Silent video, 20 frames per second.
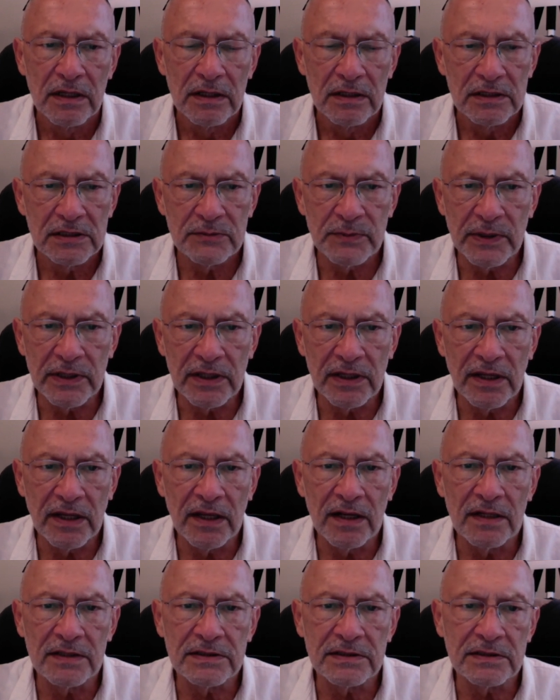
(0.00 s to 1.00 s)
speaking
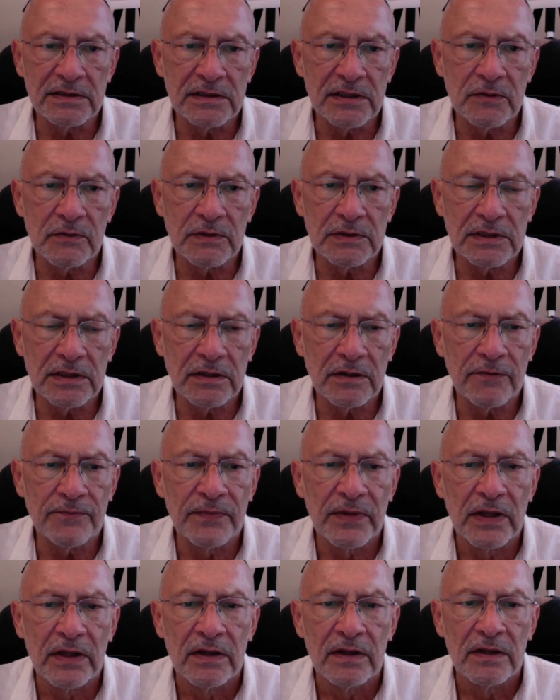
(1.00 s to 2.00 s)
English since he was, you know,
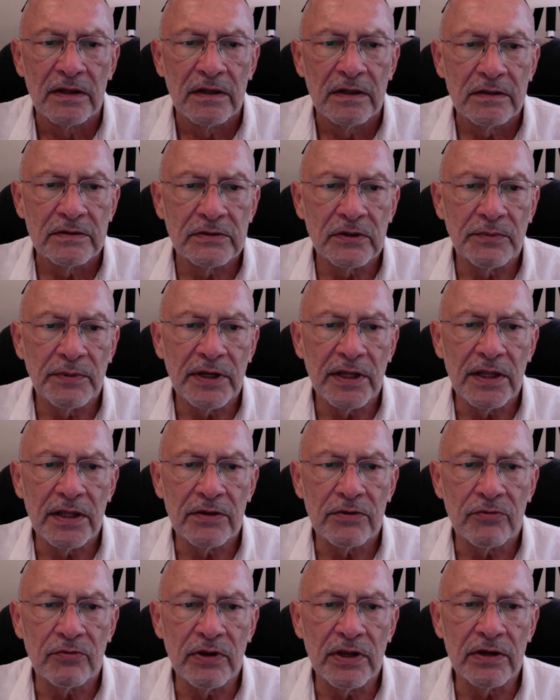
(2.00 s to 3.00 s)

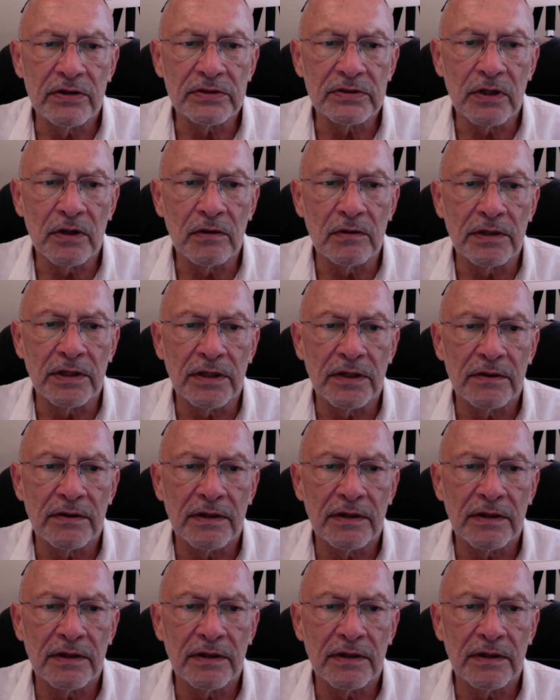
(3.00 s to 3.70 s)
3 years old, you know,